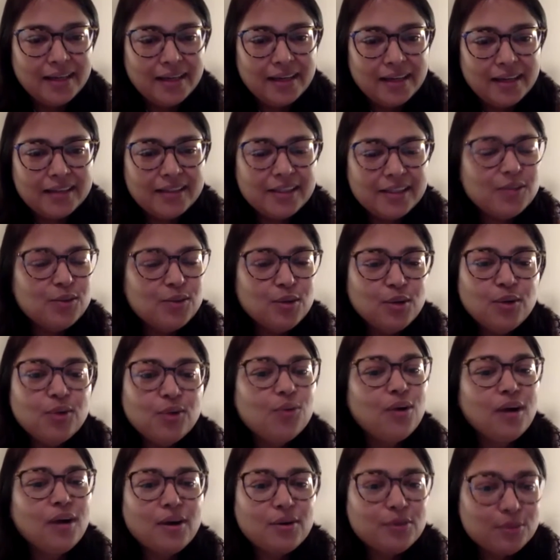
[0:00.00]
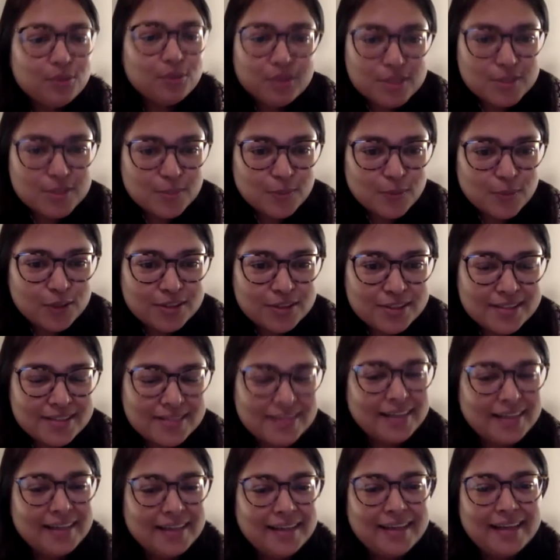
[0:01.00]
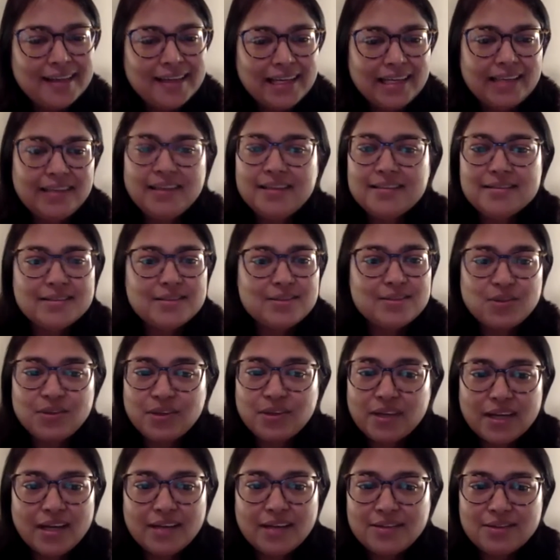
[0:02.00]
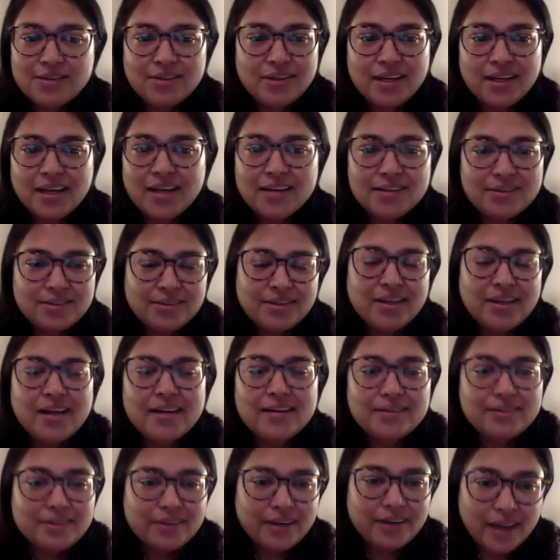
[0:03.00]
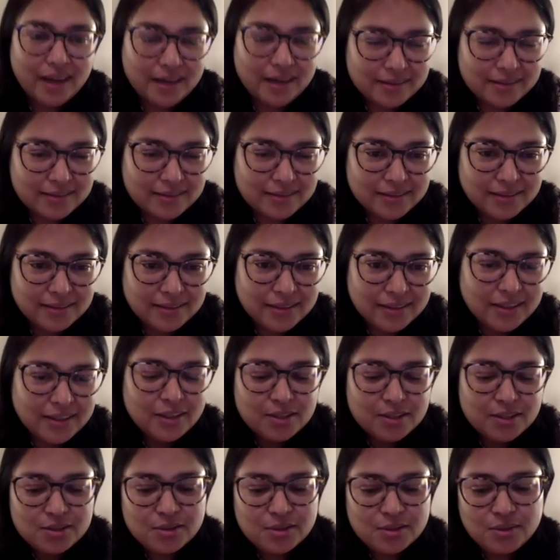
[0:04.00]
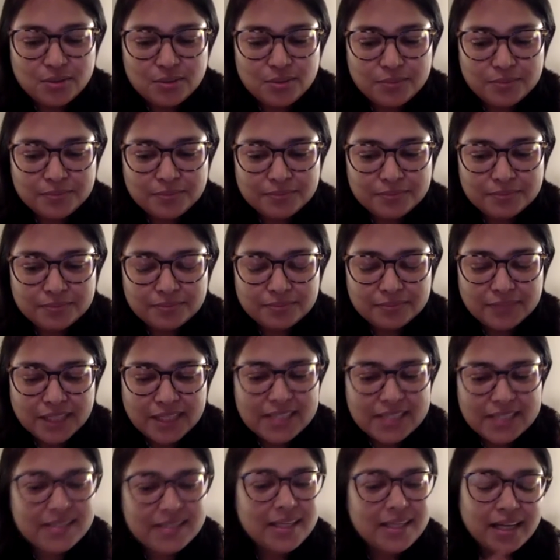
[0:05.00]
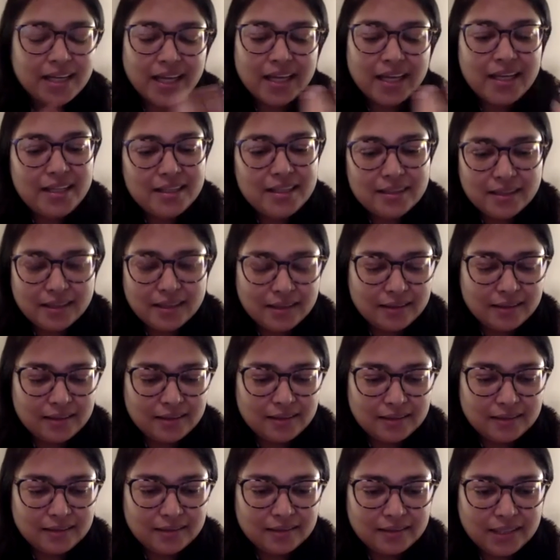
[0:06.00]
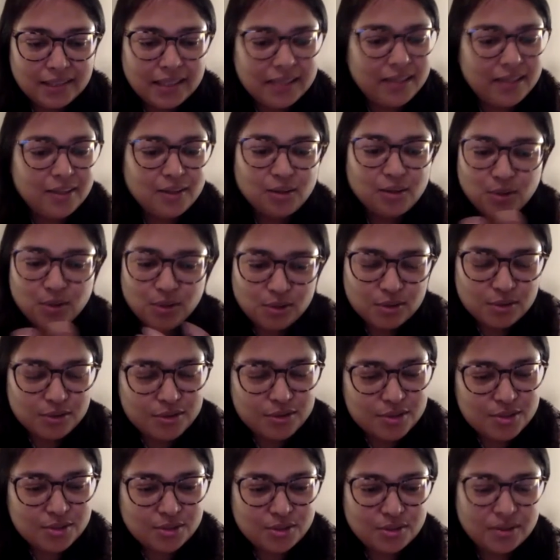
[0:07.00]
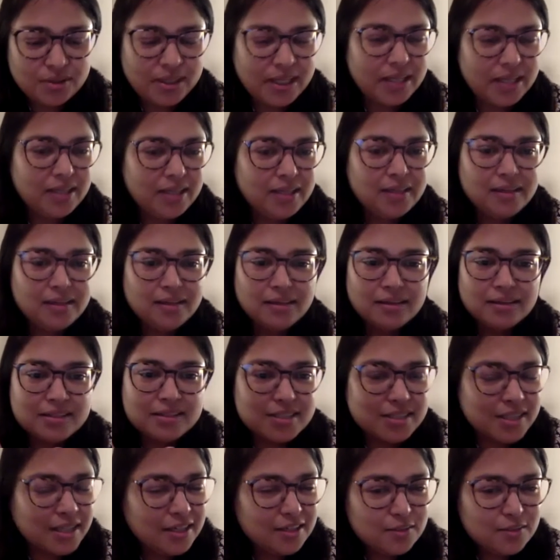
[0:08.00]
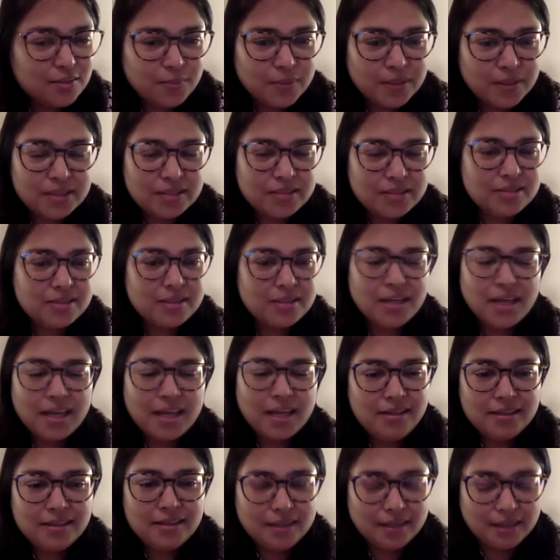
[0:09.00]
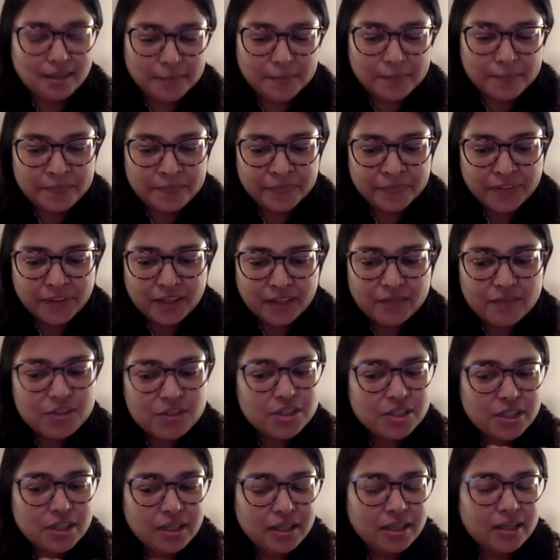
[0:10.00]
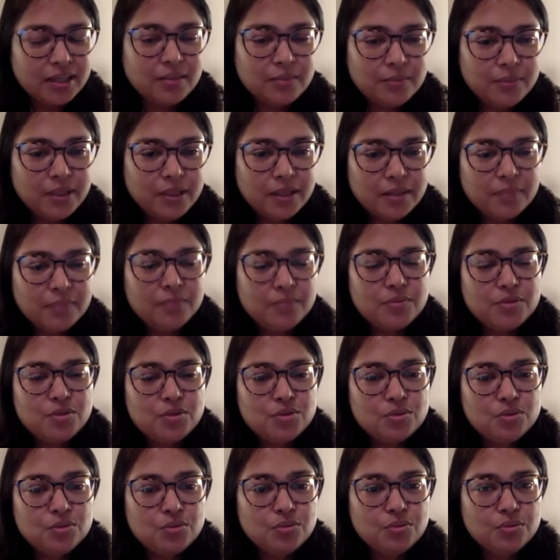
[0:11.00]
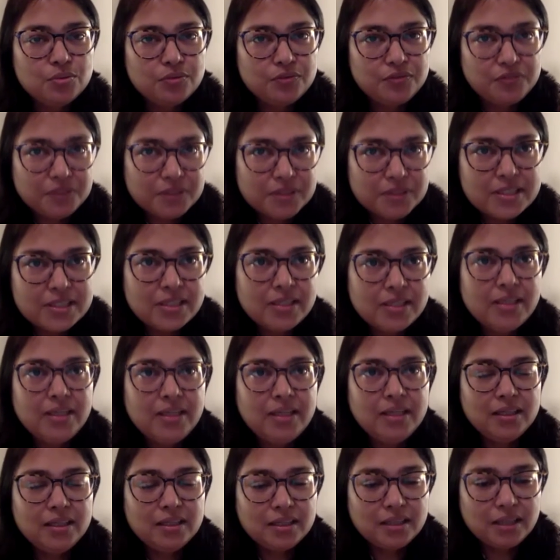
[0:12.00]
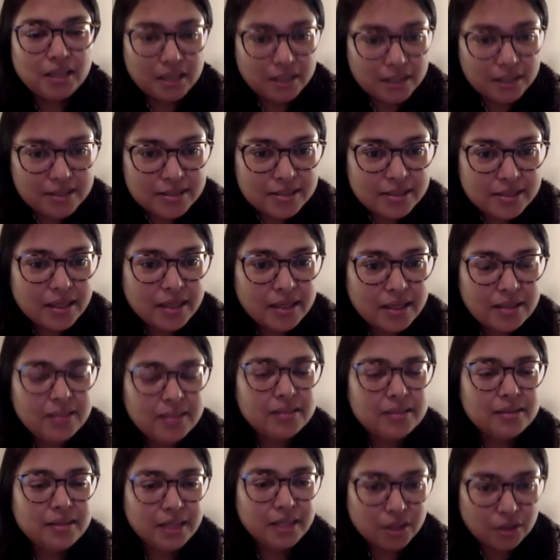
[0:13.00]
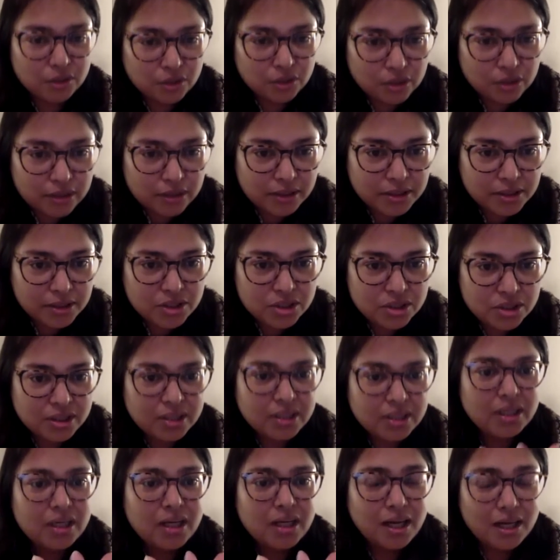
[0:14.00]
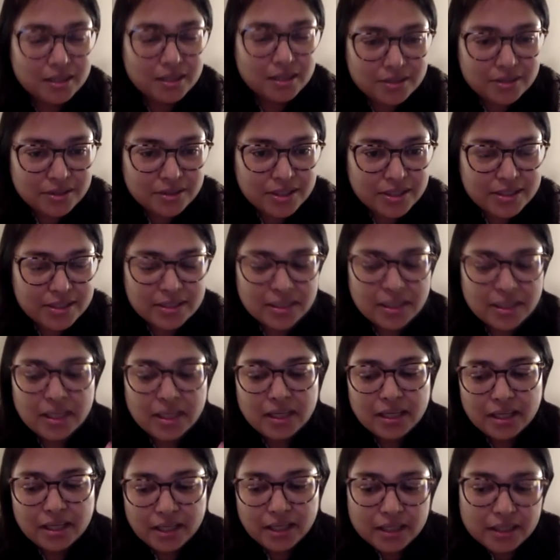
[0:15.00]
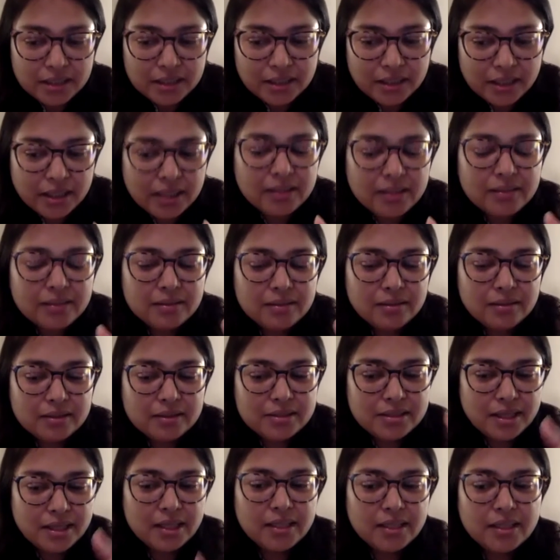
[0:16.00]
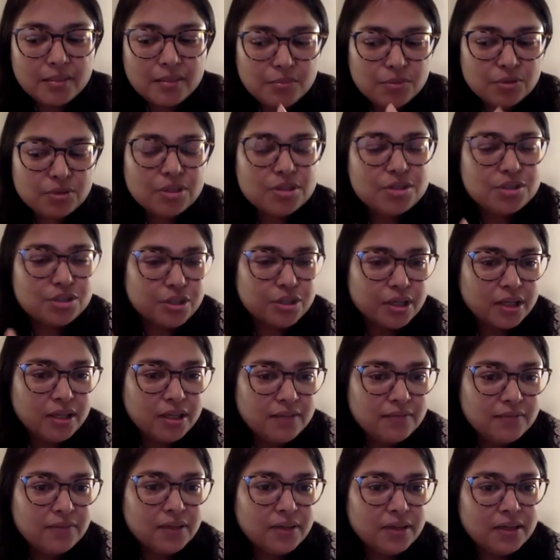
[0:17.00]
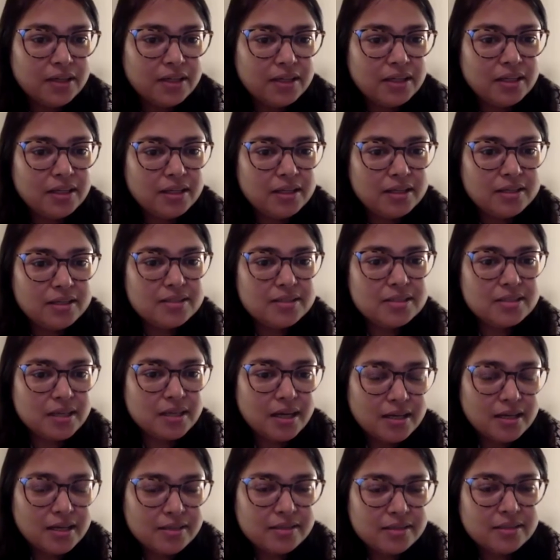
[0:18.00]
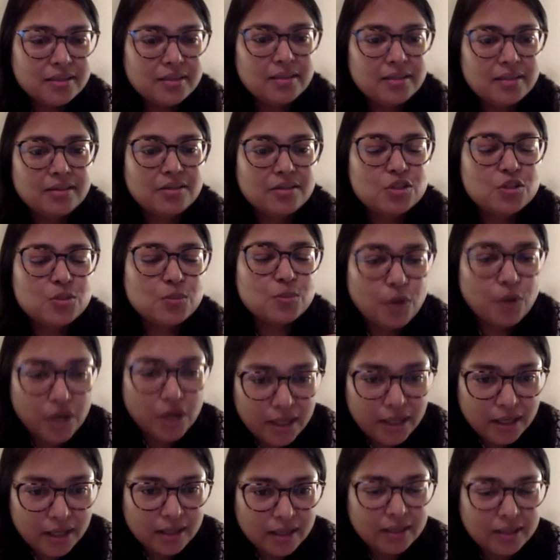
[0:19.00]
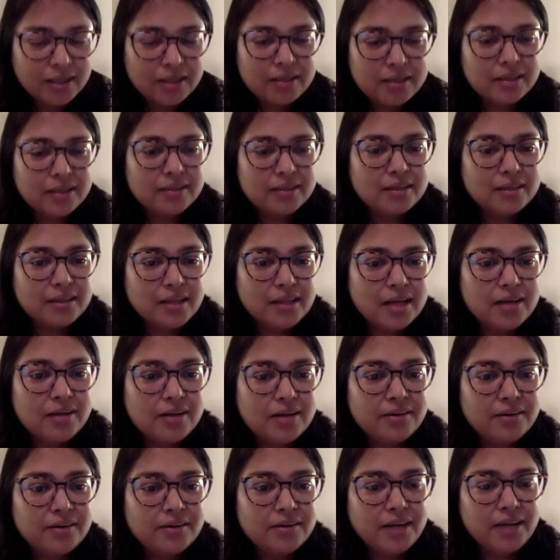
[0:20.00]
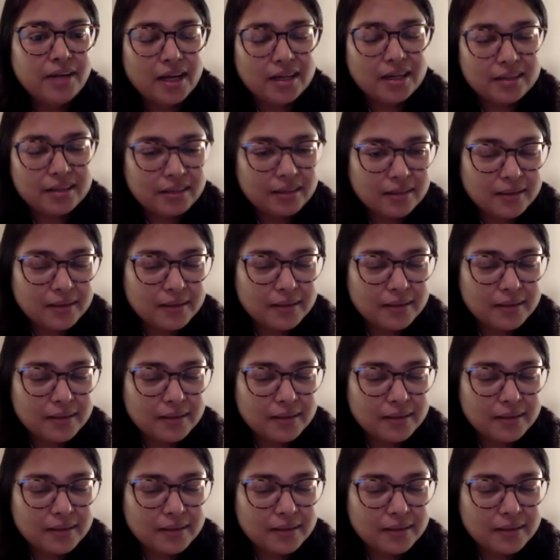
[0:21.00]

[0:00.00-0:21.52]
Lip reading: And they don't know how to respond, and they just react, react, react, react. So is there anything, any course or any statement, anything which can help them to firstly understand, acknowledge, address, and then take them to the journey where they start responding rather than reacting?